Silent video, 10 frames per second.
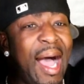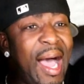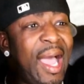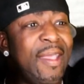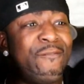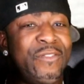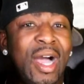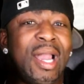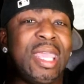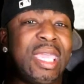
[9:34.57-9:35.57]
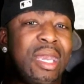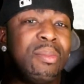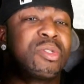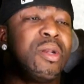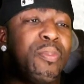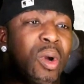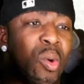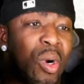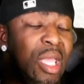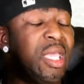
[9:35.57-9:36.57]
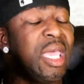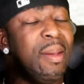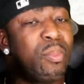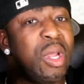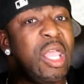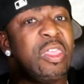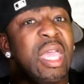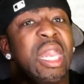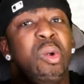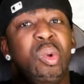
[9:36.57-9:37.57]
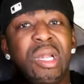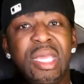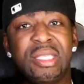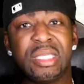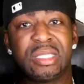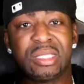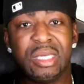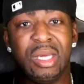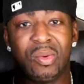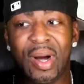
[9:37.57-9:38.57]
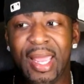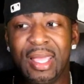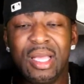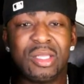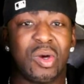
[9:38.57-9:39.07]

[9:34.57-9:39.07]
I finally get him to the point where he can't breathe and he releases, right?